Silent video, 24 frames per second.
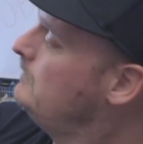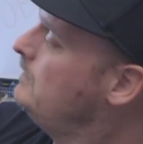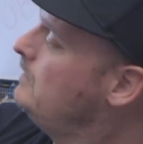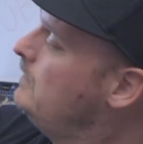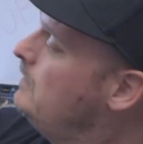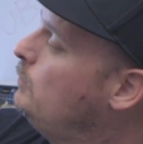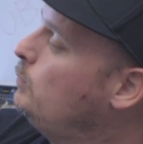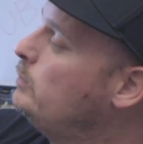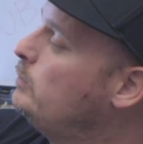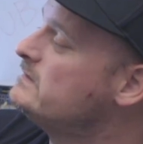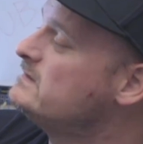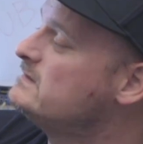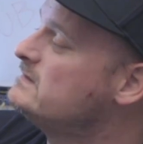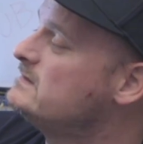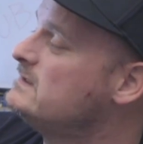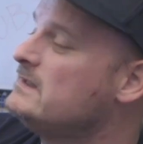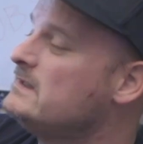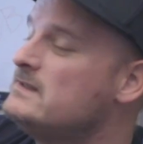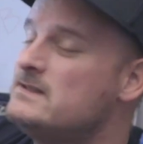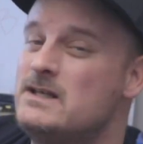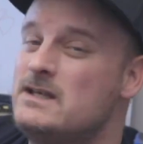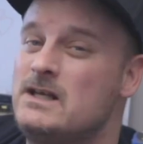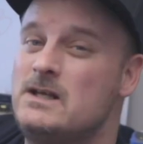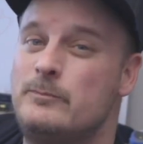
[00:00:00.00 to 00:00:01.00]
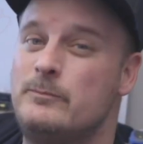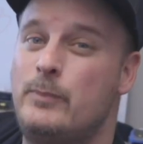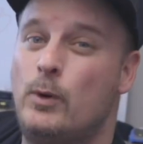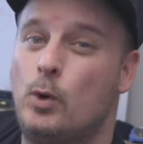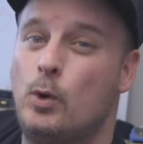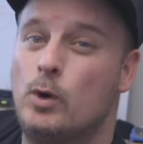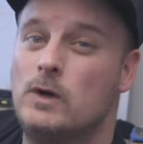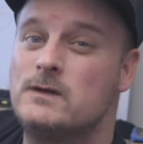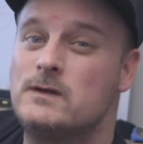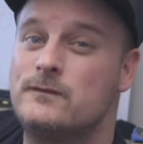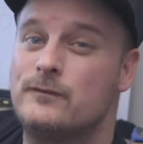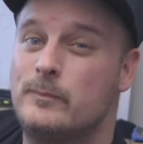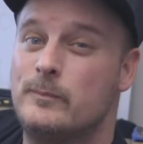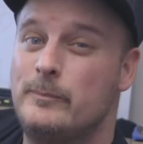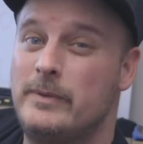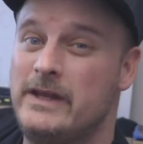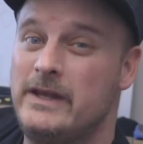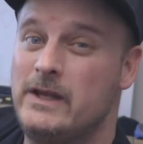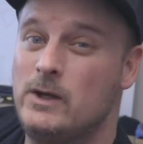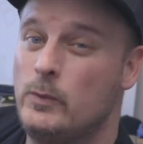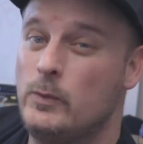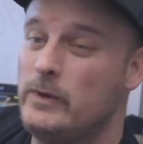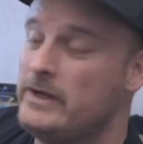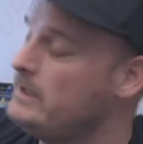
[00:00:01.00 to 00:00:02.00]
with 16 ports for
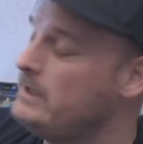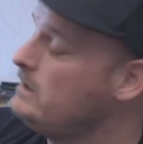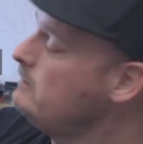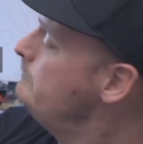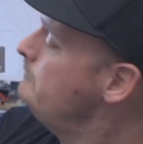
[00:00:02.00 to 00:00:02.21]
PoE.